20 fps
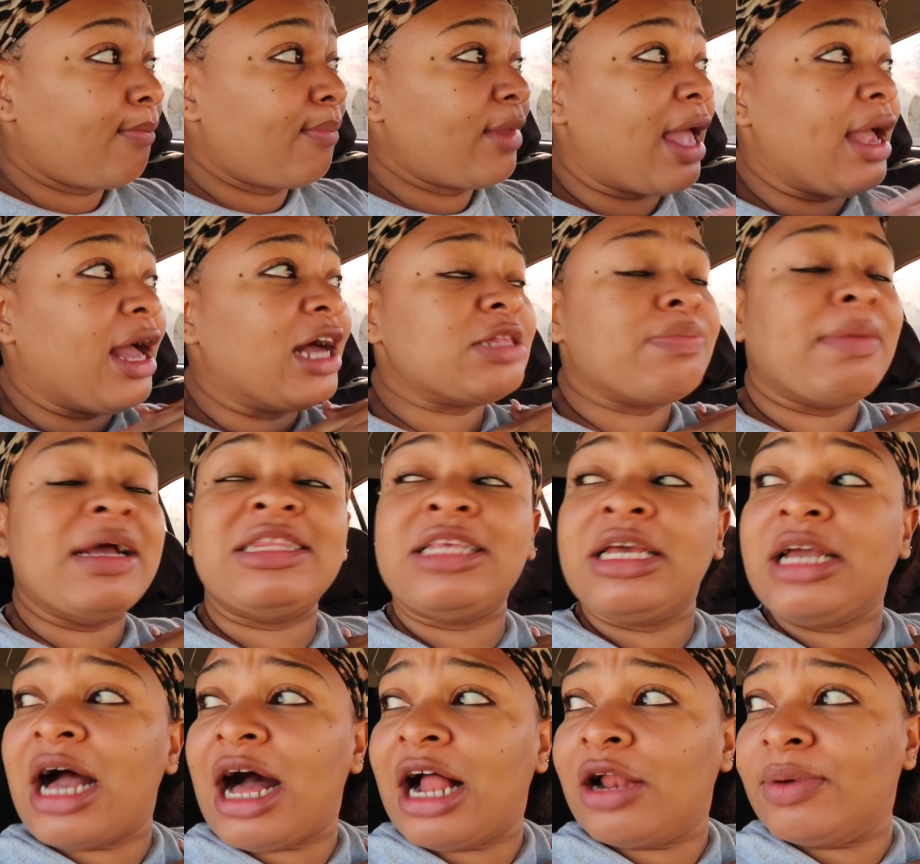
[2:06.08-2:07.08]
because my
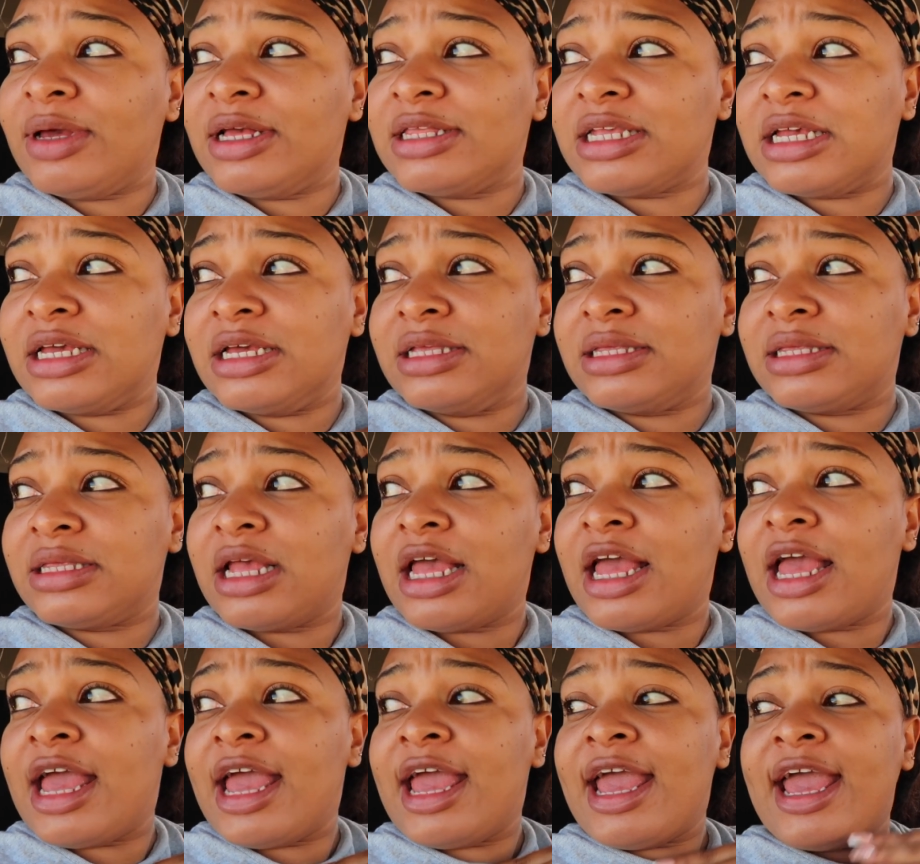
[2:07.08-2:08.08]
thing always is,
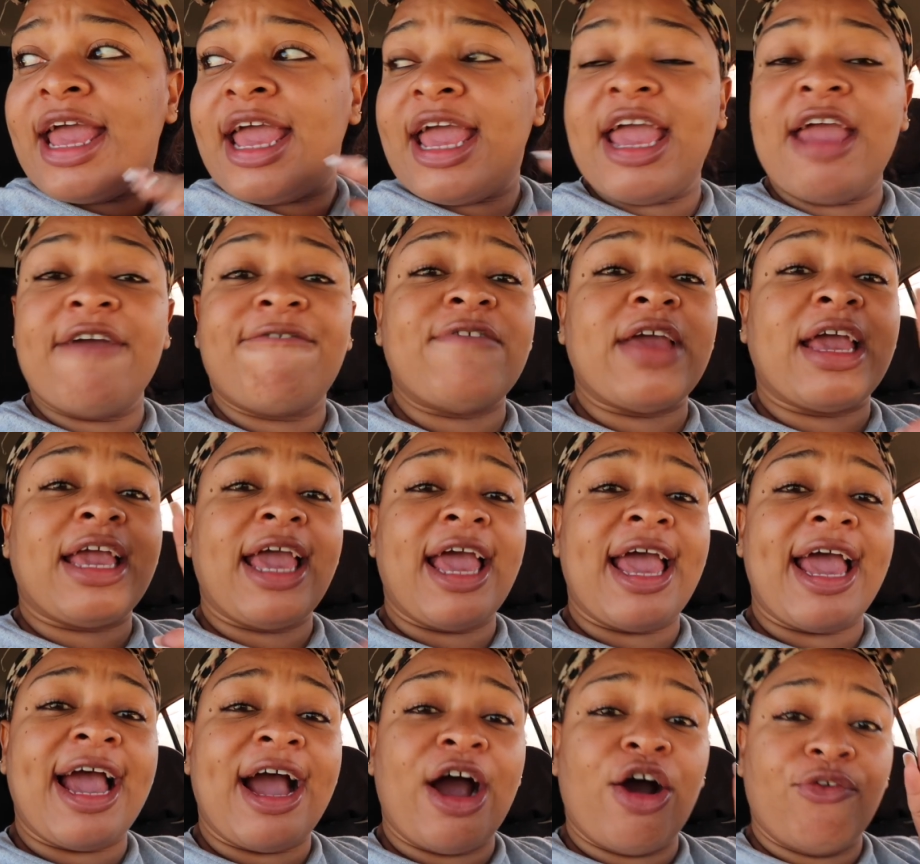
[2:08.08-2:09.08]
if you
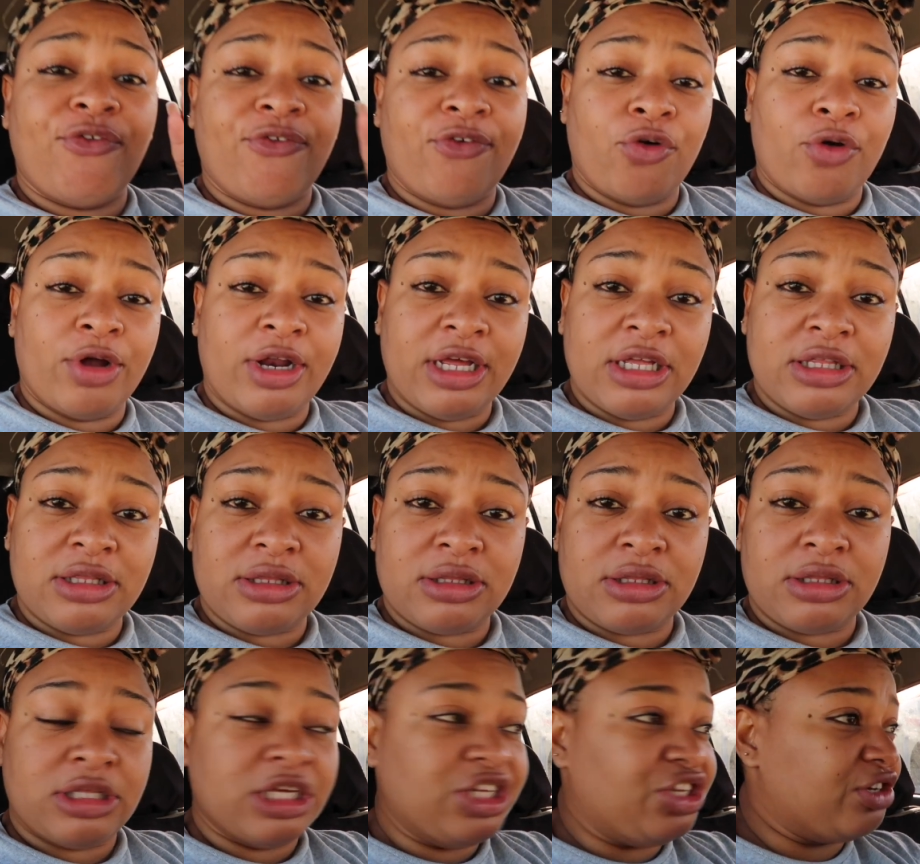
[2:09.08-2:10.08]
can't afford it,
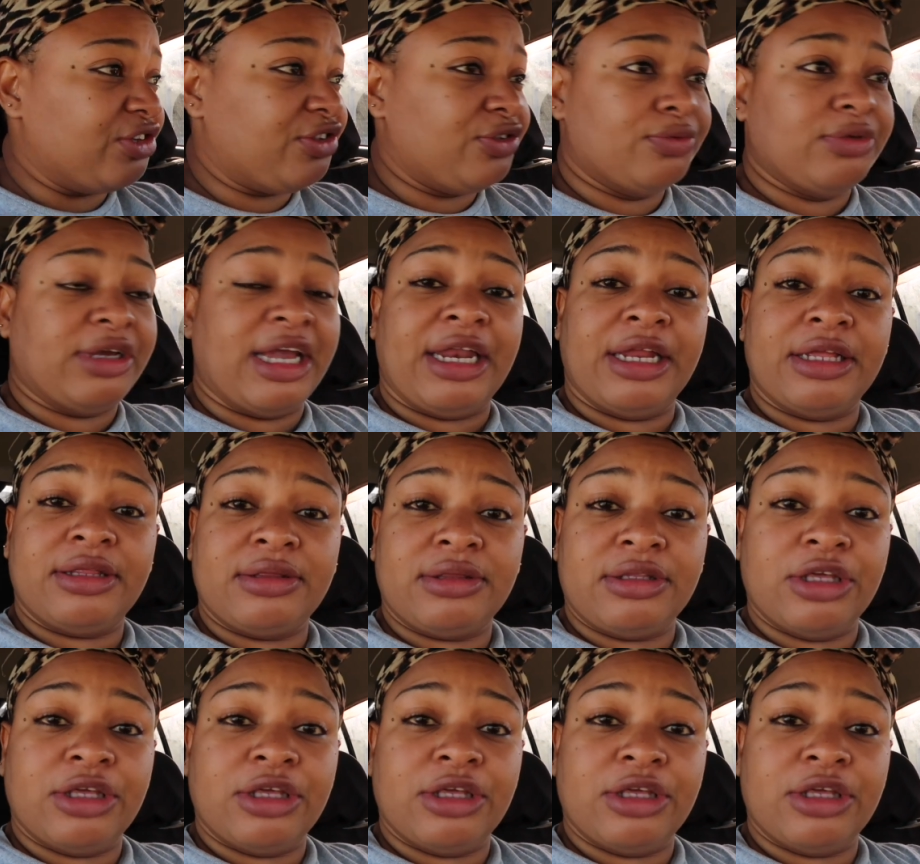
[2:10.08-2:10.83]
you just don't get it.